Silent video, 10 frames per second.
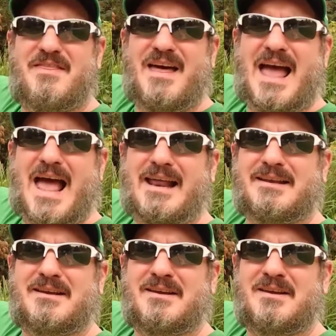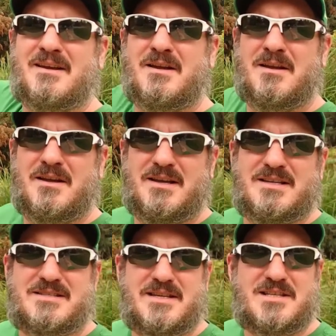that
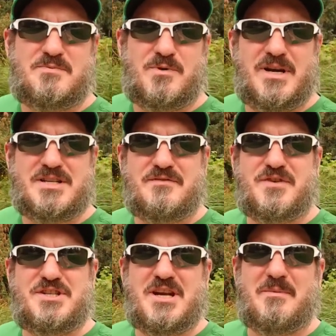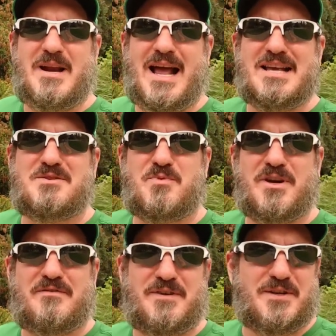is the inspiration for Jebediah
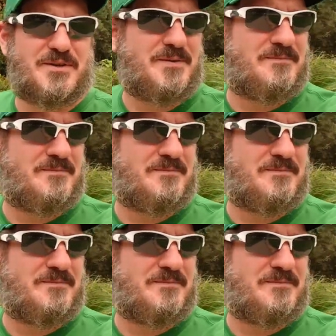Springfield.